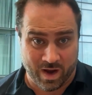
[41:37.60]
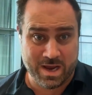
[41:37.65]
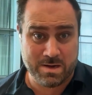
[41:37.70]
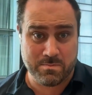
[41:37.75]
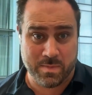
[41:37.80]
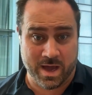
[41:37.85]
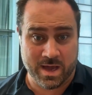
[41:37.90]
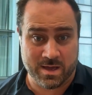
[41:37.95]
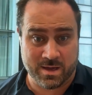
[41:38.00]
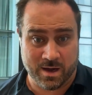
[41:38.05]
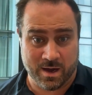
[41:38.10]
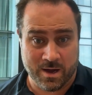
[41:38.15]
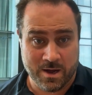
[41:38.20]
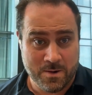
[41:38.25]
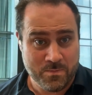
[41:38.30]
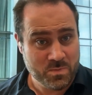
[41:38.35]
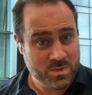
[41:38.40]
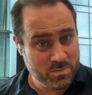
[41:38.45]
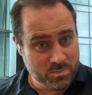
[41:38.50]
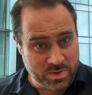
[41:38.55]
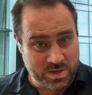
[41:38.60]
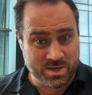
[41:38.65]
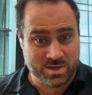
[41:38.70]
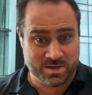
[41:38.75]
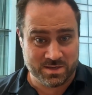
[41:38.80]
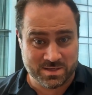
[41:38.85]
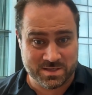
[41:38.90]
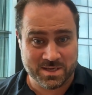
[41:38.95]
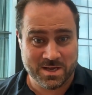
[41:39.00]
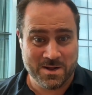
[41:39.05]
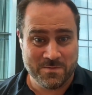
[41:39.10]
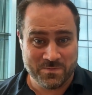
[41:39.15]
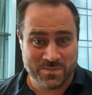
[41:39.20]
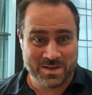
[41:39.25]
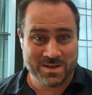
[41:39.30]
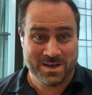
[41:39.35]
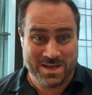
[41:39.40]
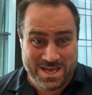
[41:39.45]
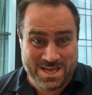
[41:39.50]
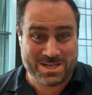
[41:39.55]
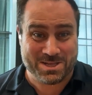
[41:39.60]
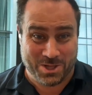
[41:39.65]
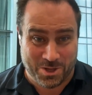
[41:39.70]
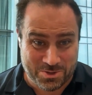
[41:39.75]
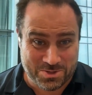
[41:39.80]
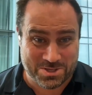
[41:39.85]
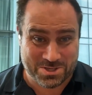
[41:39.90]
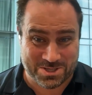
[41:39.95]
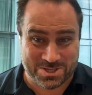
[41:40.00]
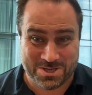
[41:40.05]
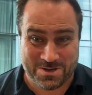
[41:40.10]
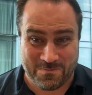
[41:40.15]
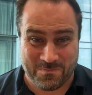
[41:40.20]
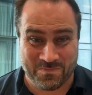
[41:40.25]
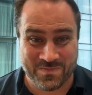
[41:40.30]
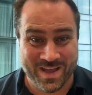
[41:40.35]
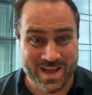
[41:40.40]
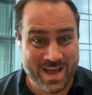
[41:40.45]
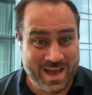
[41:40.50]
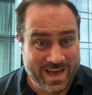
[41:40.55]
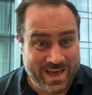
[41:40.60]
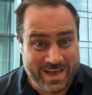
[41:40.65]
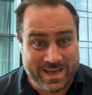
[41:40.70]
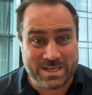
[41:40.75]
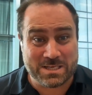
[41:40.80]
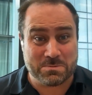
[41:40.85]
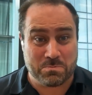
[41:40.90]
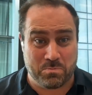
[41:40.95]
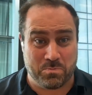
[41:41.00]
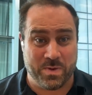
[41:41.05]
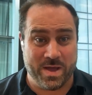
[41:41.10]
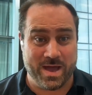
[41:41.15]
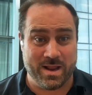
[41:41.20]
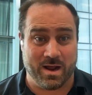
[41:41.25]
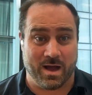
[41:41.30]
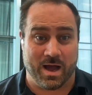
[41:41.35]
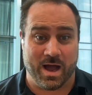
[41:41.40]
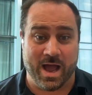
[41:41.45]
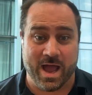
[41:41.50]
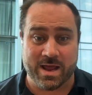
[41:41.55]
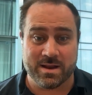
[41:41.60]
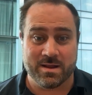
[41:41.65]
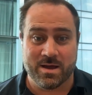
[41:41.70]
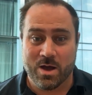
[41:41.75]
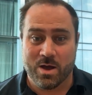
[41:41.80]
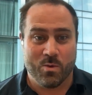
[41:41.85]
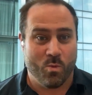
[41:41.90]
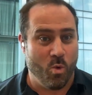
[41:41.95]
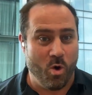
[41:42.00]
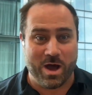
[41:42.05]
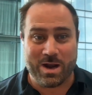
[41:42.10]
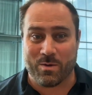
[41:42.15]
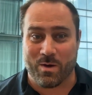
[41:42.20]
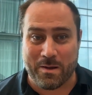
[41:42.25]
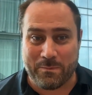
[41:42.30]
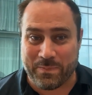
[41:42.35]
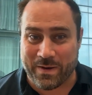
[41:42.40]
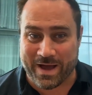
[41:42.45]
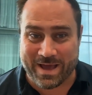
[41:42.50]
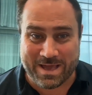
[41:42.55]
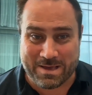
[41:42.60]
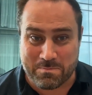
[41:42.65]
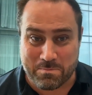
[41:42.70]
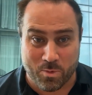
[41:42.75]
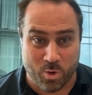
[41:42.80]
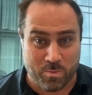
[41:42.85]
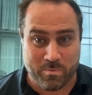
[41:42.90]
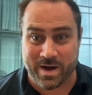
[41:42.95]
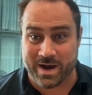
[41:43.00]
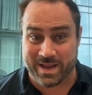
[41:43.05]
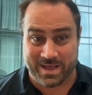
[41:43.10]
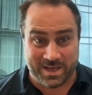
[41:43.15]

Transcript: he's the rainmaker, because he closes with them. He's better. And why do I pay him